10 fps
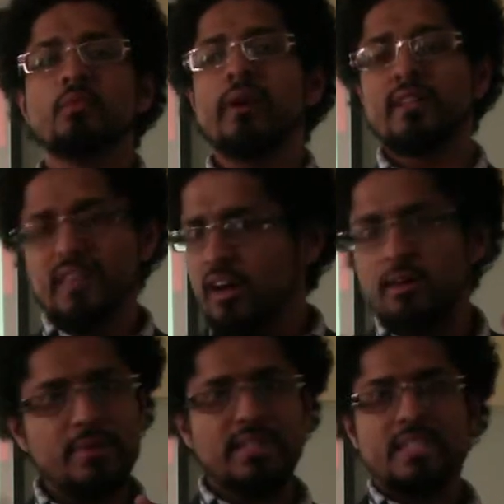will, they
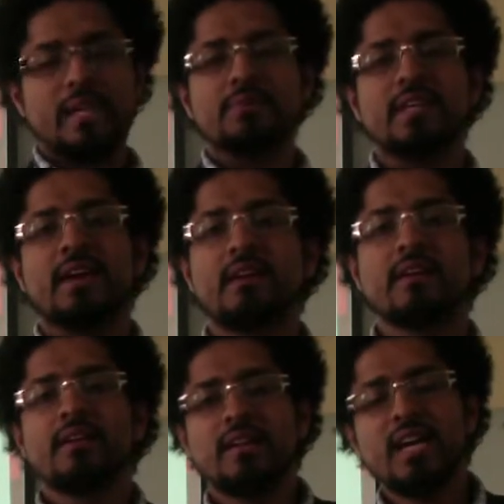all mean the same thing.
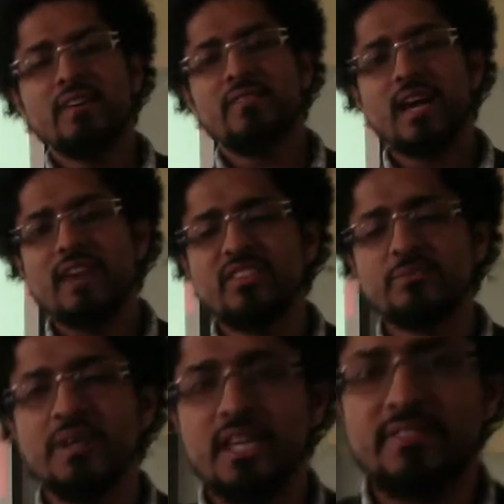They have this
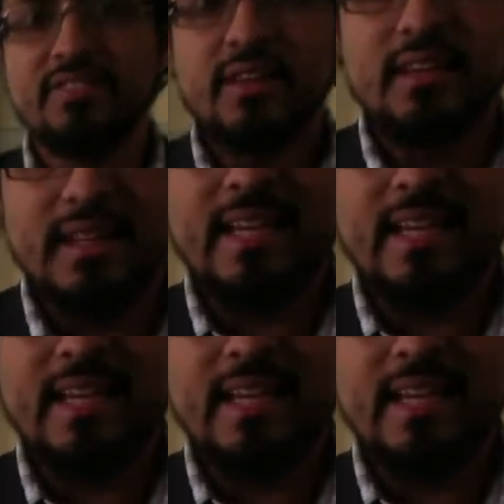meaning of they